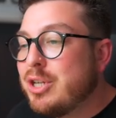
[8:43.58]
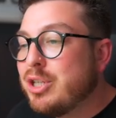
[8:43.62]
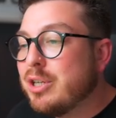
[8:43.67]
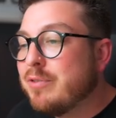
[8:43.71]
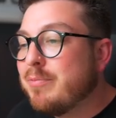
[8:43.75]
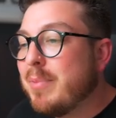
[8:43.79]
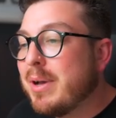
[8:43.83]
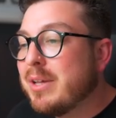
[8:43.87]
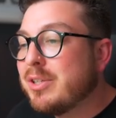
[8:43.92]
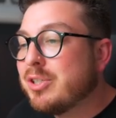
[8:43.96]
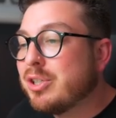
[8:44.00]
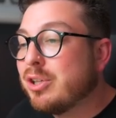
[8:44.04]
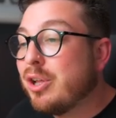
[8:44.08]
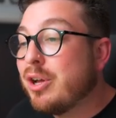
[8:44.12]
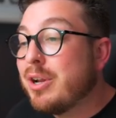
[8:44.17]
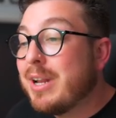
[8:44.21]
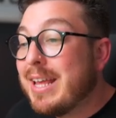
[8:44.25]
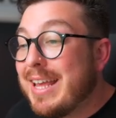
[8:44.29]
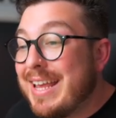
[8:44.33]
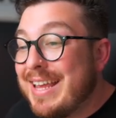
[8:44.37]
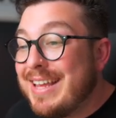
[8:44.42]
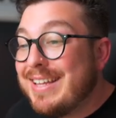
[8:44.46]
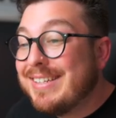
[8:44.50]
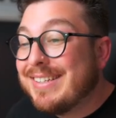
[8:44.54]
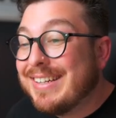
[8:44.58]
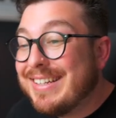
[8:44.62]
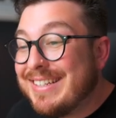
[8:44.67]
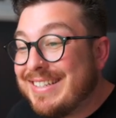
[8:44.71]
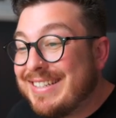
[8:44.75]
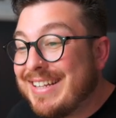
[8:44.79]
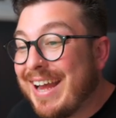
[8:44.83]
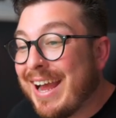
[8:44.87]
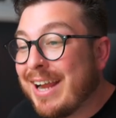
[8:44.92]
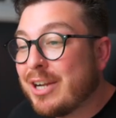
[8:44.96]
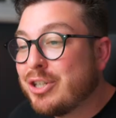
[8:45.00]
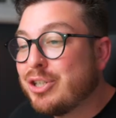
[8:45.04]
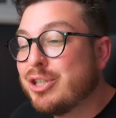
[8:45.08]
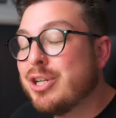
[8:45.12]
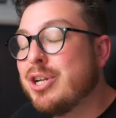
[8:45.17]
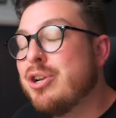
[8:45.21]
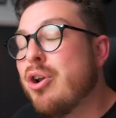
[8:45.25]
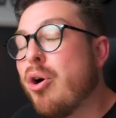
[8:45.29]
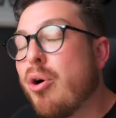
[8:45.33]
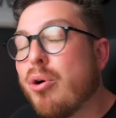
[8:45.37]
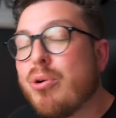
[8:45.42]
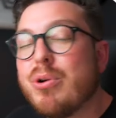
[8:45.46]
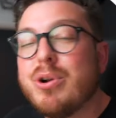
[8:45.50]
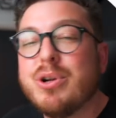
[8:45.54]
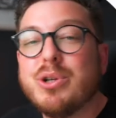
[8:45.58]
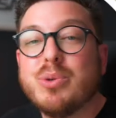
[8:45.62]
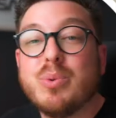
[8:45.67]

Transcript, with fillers: of my slot is dashed and orange,